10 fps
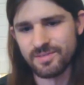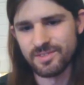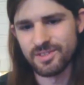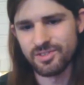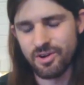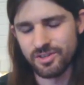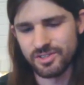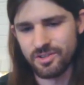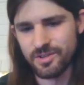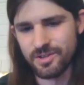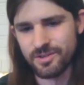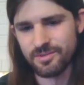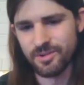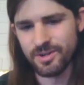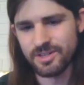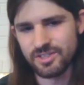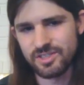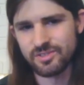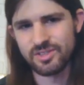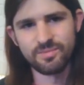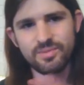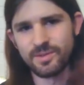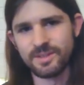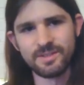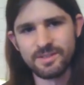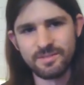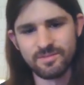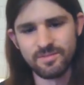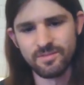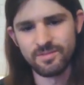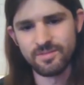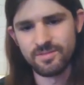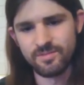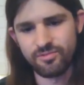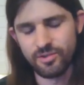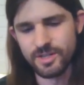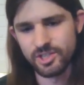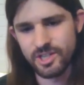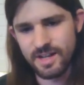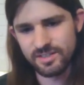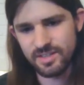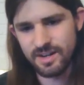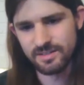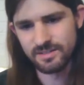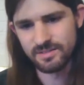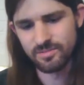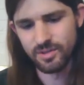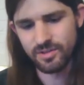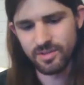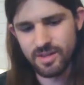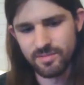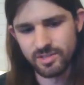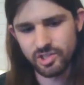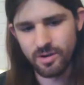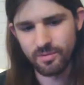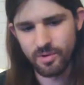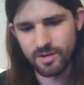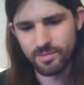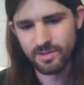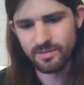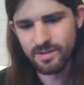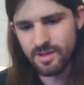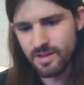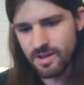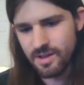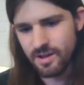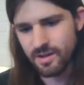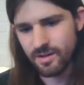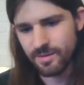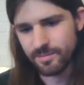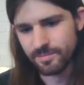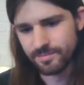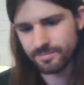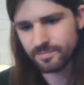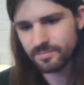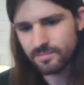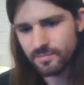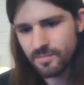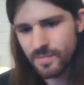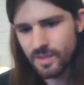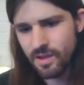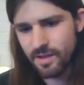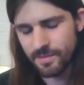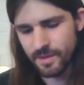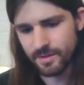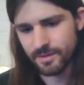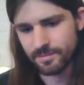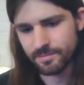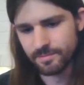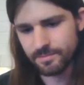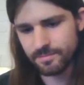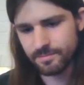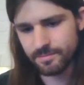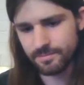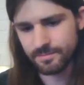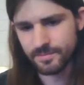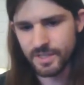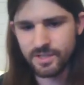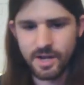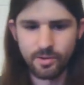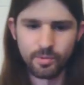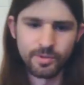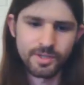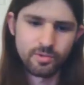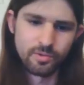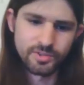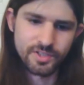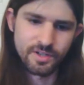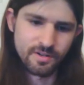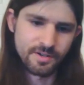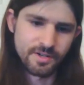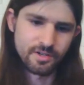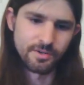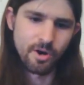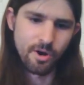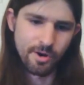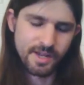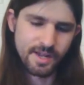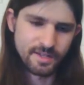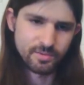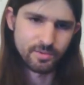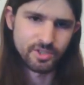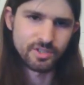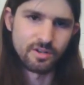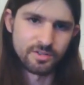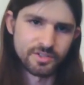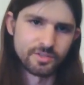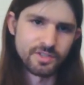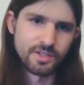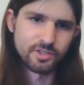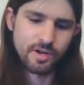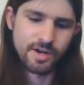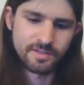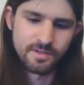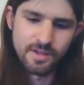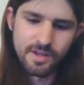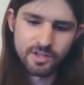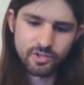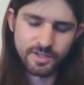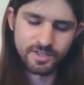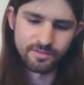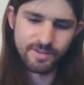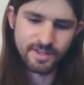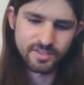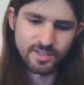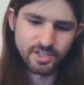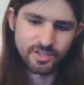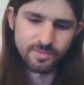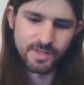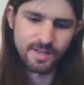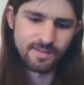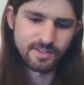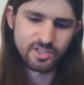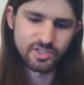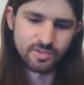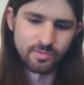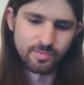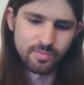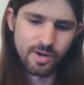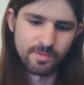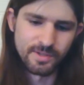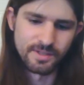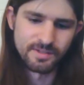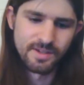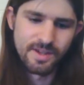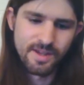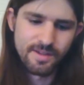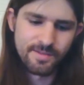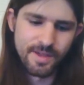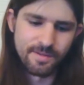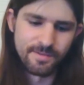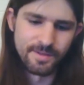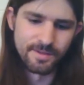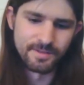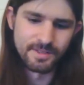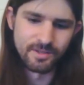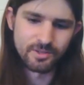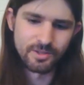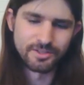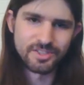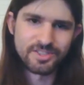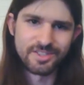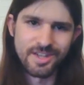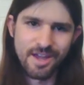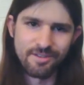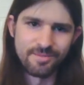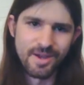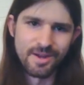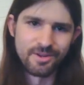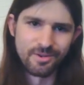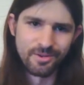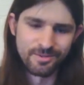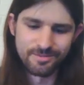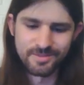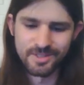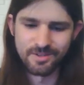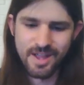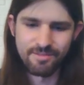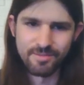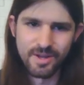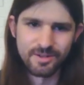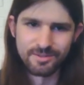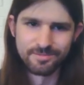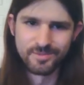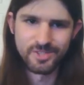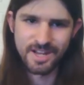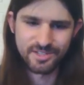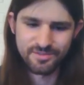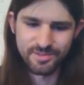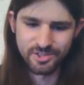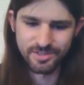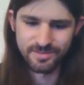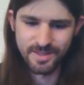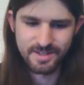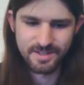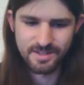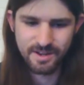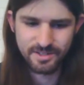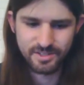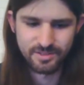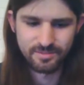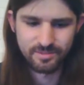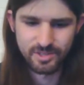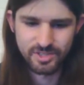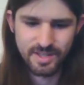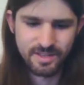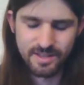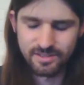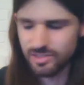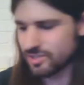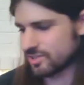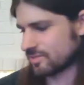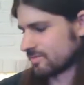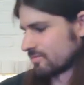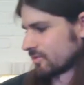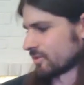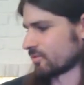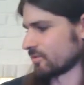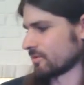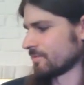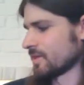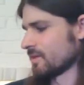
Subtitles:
and guitar solo where he just goes completely free jazz kind of with him and Sean Rickman. And then you got a really cool song on here called Hard Case, which also is on Tritone Fascination, but that's just probably the you know, closest to heavy metal, or, you know, heavy metal jazz fusion that he got to, which that is just really cool.